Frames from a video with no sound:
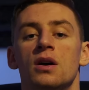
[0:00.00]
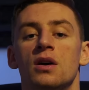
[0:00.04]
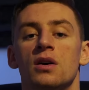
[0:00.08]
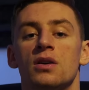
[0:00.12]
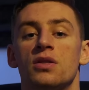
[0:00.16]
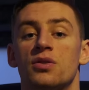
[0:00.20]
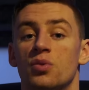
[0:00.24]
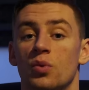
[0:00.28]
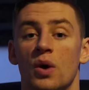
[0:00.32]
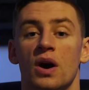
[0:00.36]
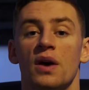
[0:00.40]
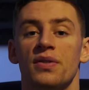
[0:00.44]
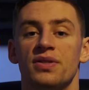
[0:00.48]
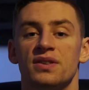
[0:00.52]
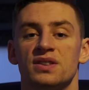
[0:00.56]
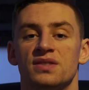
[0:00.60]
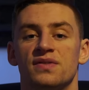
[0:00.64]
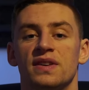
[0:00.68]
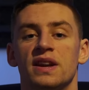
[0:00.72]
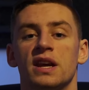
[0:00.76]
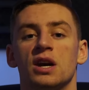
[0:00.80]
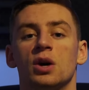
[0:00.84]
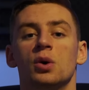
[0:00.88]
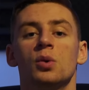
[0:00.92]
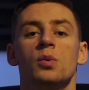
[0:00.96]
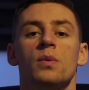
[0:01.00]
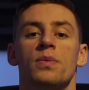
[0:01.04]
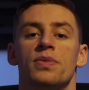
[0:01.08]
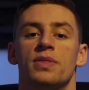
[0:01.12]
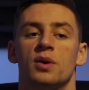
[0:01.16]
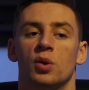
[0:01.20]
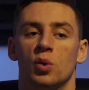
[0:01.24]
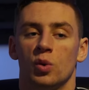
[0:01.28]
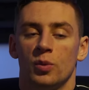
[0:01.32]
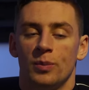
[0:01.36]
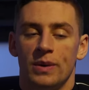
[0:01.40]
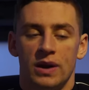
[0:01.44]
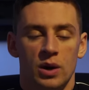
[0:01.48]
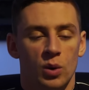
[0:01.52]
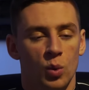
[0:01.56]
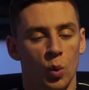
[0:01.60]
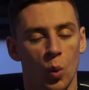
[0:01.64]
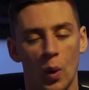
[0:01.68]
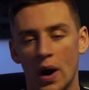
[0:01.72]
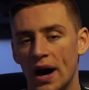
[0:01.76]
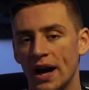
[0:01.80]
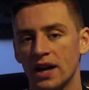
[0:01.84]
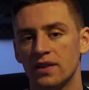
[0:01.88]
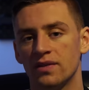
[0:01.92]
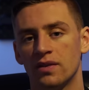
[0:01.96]
Throughout this video, there will be a
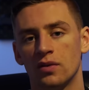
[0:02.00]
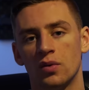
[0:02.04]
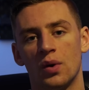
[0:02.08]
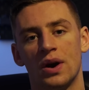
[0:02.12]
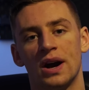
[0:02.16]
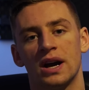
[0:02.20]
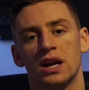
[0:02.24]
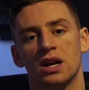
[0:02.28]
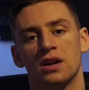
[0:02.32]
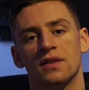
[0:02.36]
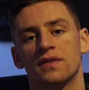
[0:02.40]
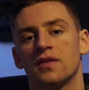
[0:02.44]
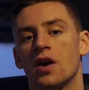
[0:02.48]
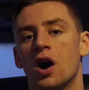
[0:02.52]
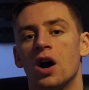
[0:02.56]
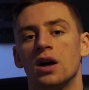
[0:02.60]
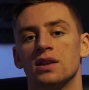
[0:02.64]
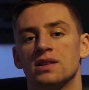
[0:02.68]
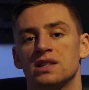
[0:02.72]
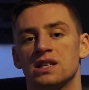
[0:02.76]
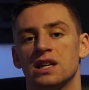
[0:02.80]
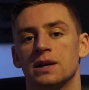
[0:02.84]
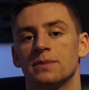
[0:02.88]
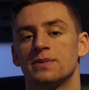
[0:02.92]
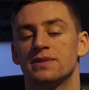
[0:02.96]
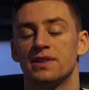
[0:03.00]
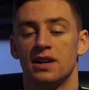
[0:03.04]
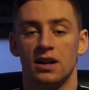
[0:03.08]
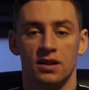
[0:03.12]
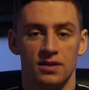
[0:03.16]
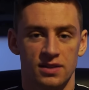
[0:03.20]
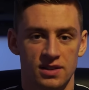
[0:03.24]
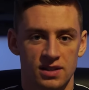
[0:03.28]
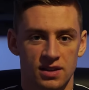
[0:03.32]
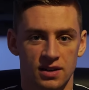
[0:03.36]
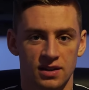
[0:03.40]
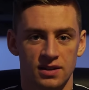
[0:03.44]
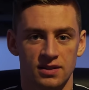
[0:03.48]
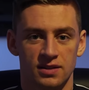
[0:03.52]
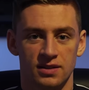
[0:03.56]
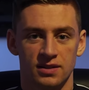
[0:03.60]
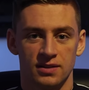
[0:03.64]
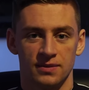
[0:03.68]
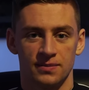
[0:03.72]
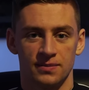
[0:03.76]
wide variety of concepts that I'll discuss.